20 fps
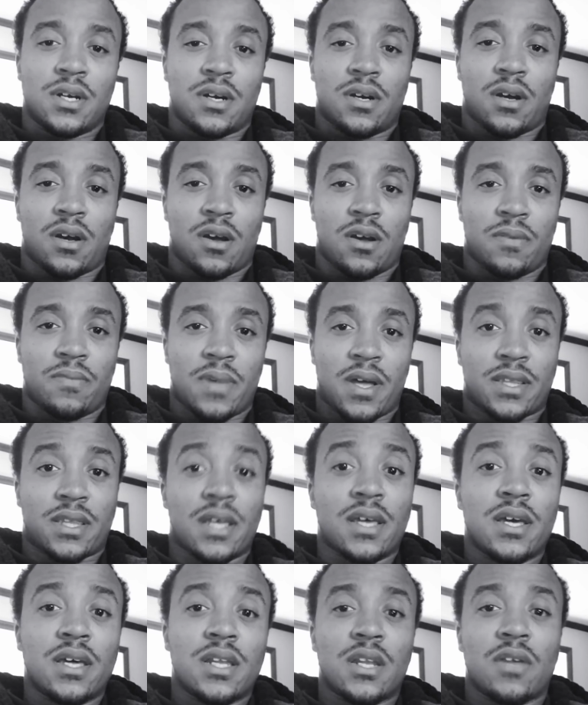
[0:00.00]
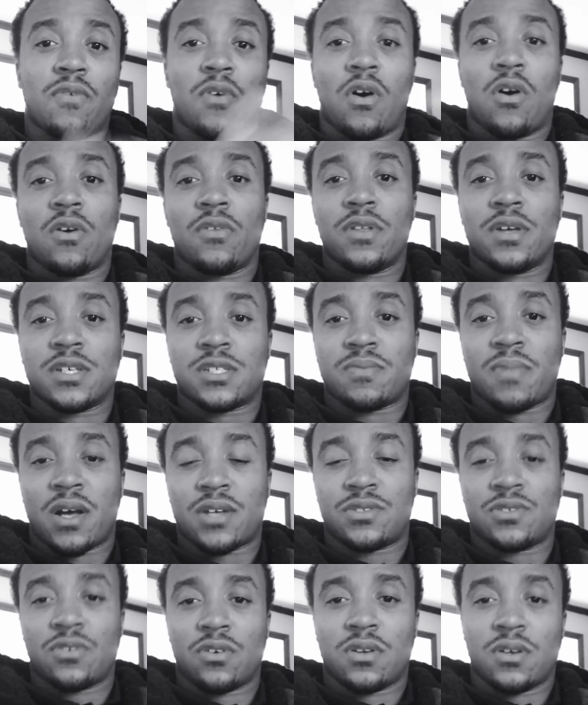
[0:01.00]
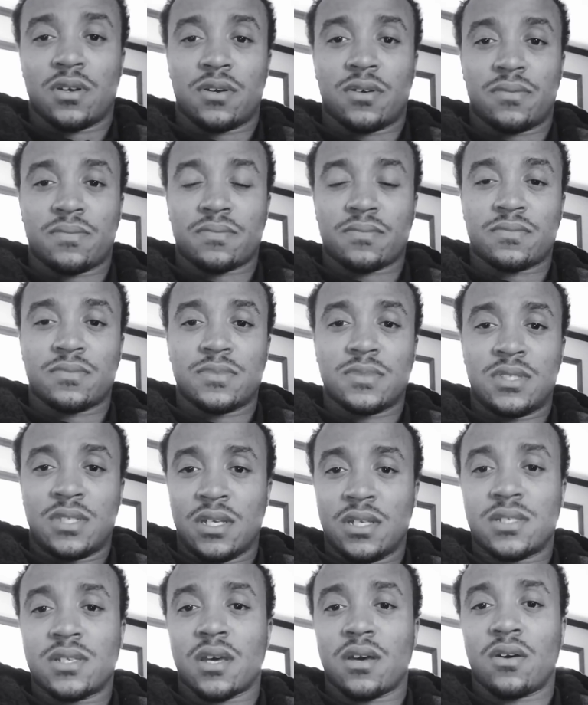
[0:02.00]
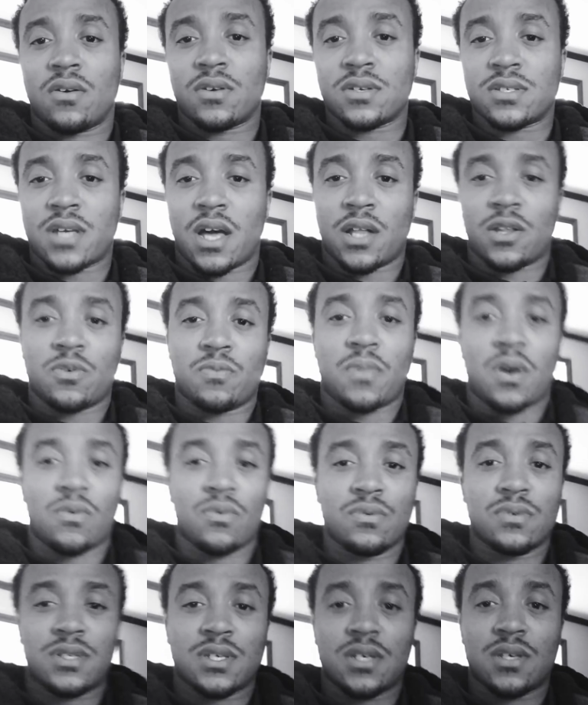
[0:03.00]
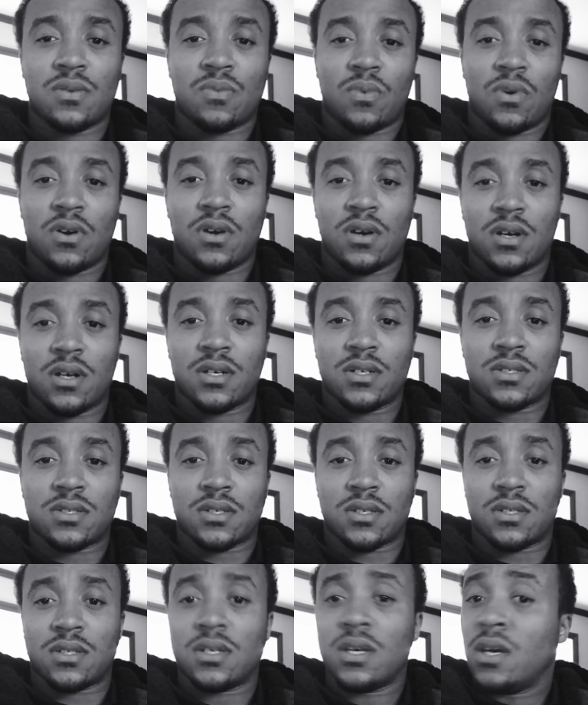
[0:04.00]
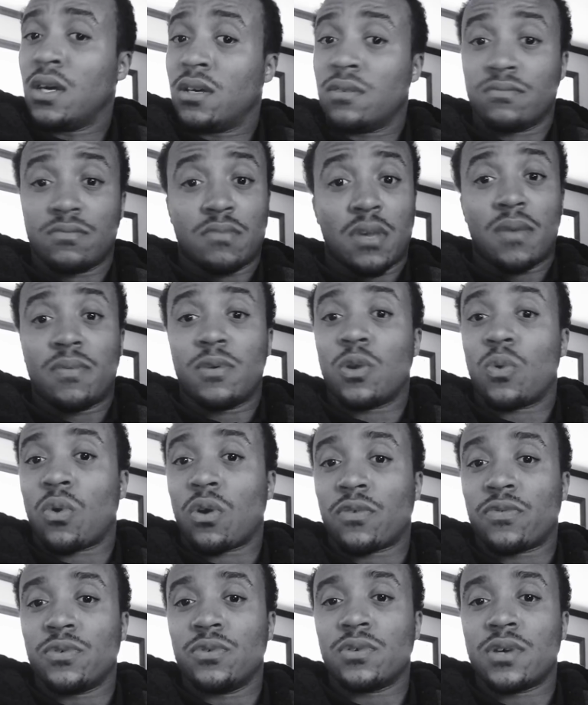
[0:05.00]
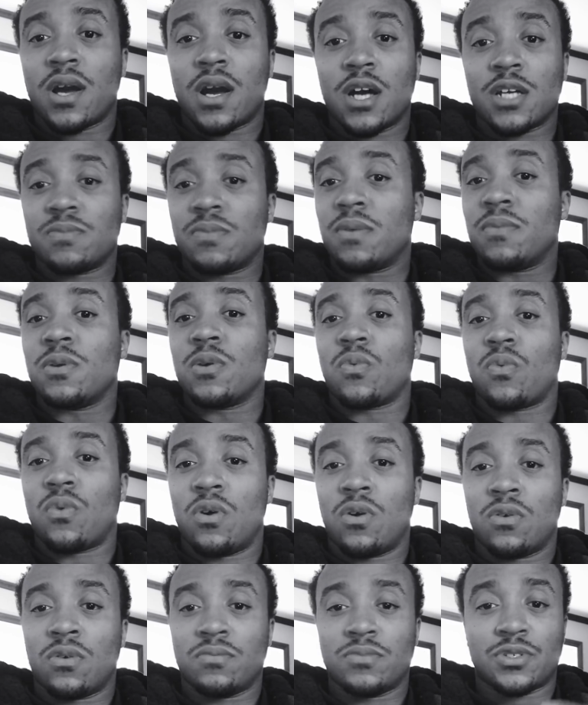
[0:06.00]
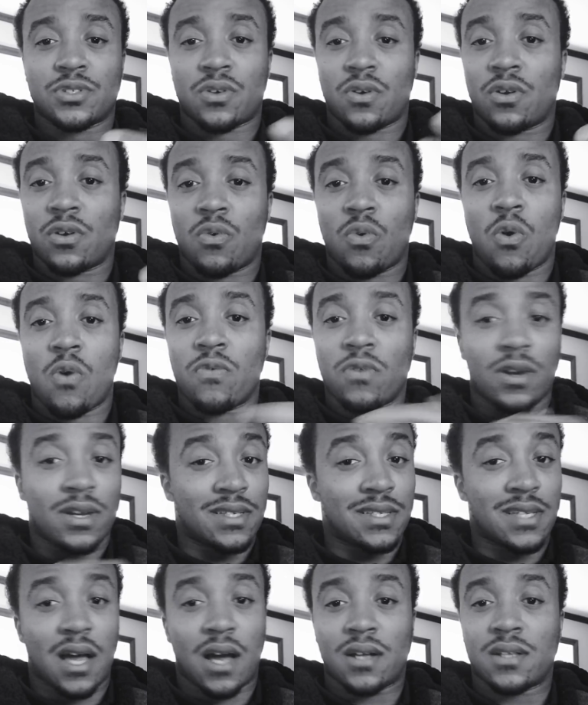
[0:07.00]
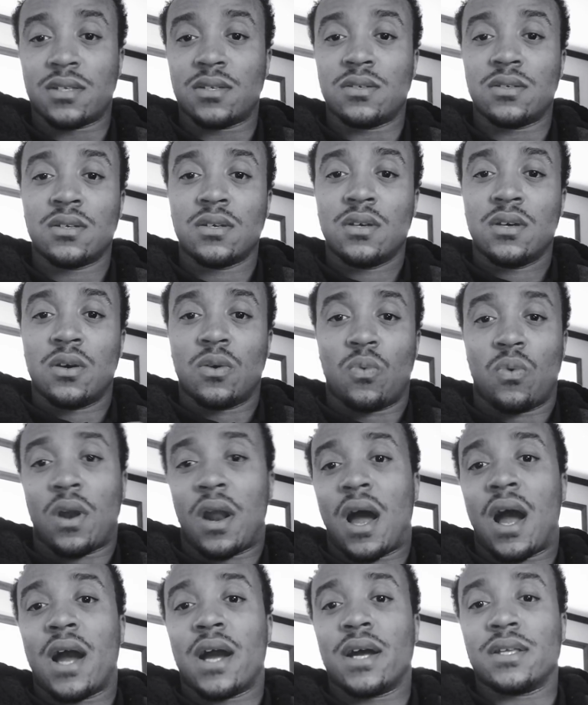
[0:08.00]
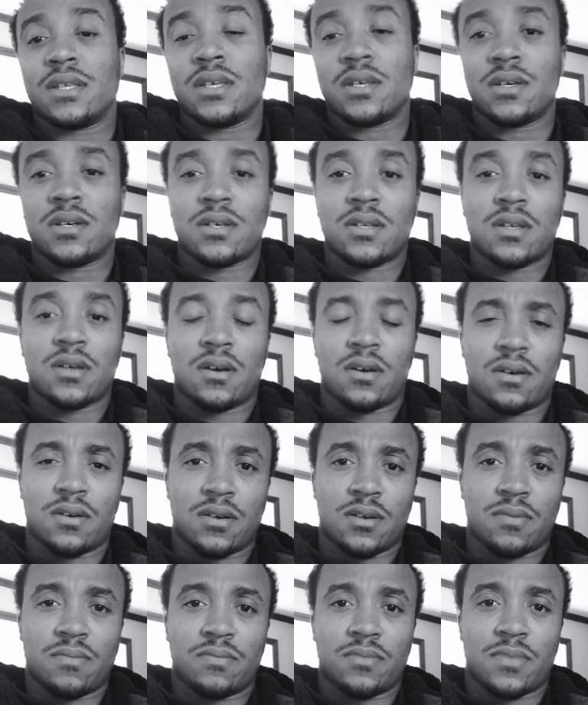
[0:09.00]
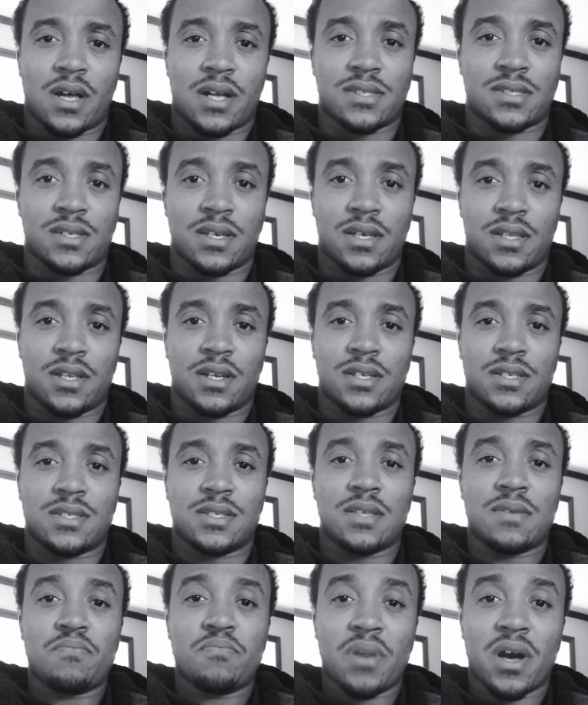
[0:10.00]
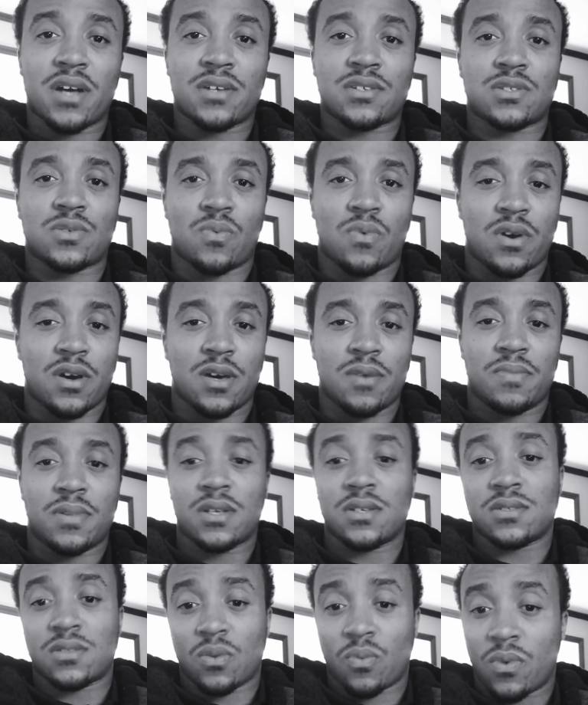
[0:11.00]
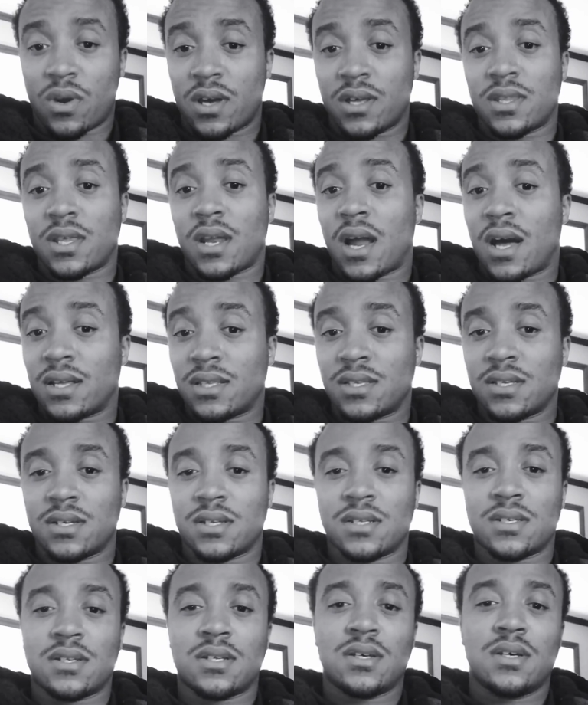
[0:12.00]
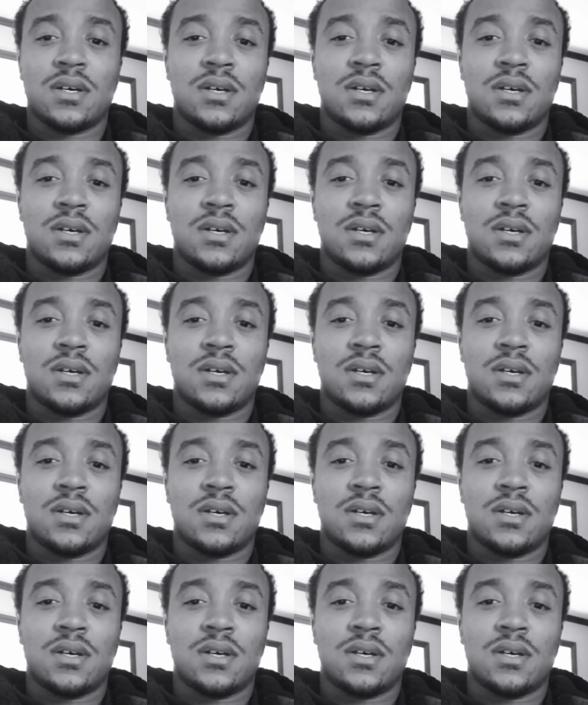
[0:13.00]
At the end of all this, I'm actually going to detail exactly what my routine was, and maybe it'll work for you guys, maybe it won't. I'm just going to go over exactly what I did. Not saying that it's the best way, but it's the way that I did it.